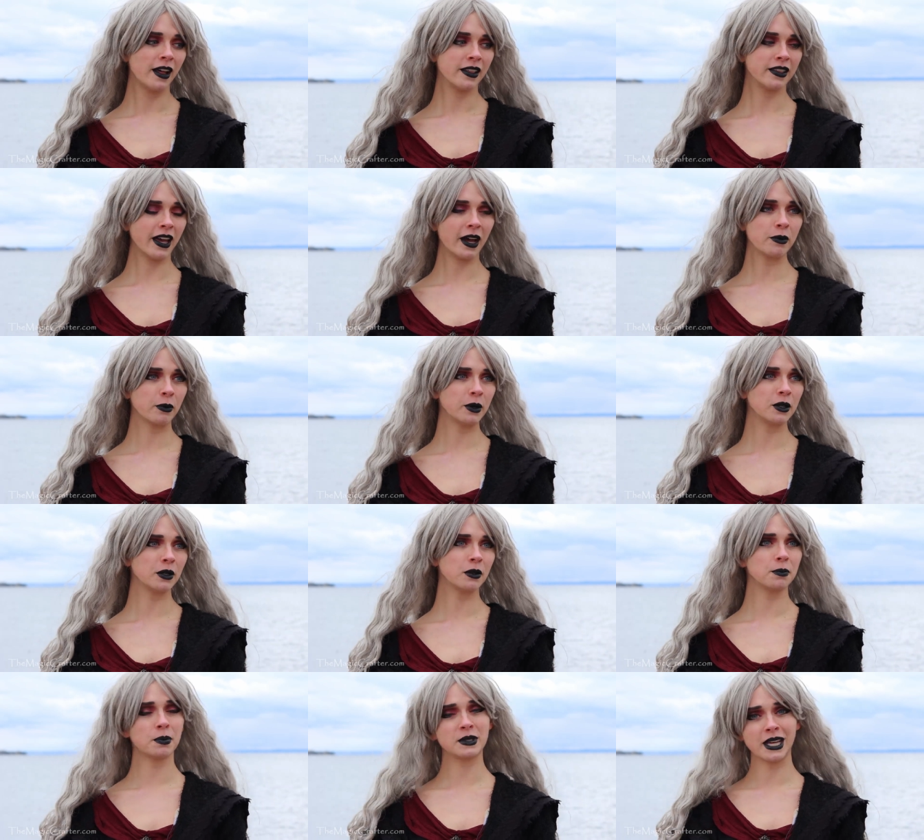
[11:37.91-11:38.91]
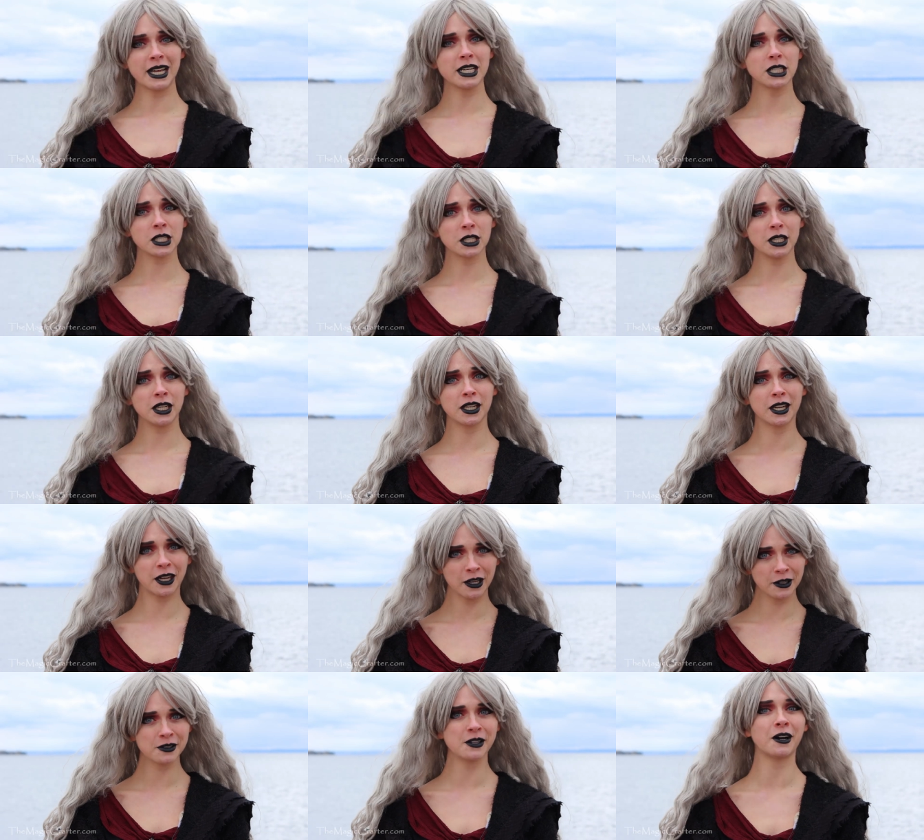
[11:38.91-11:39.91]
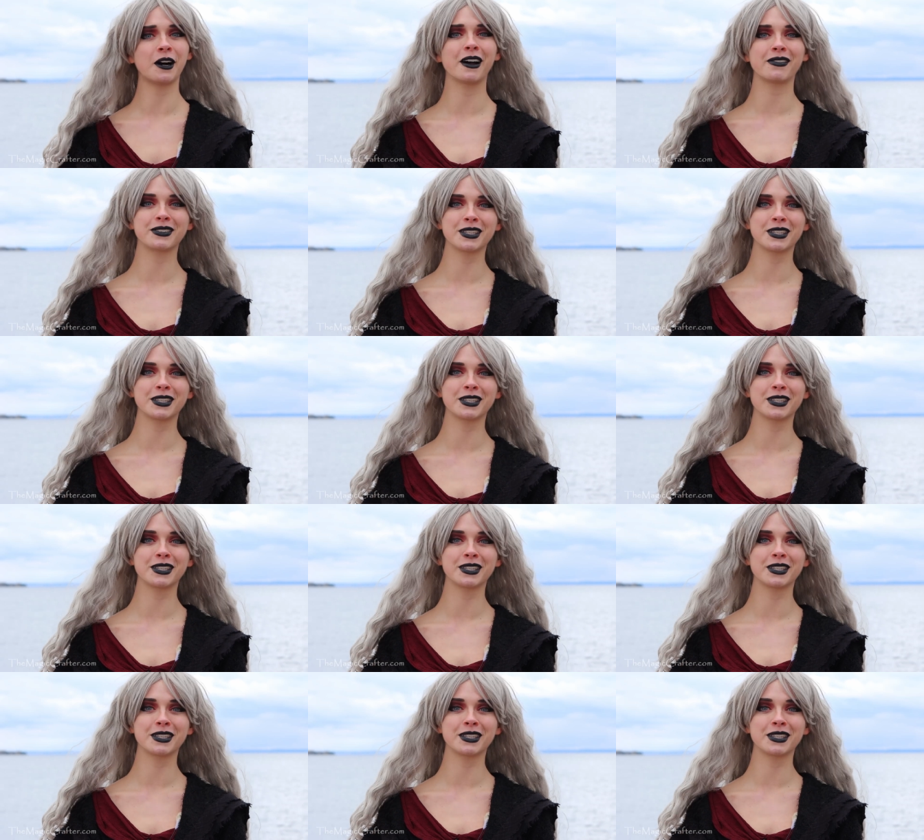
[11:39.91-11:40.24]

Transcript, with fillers: that will potentially kill off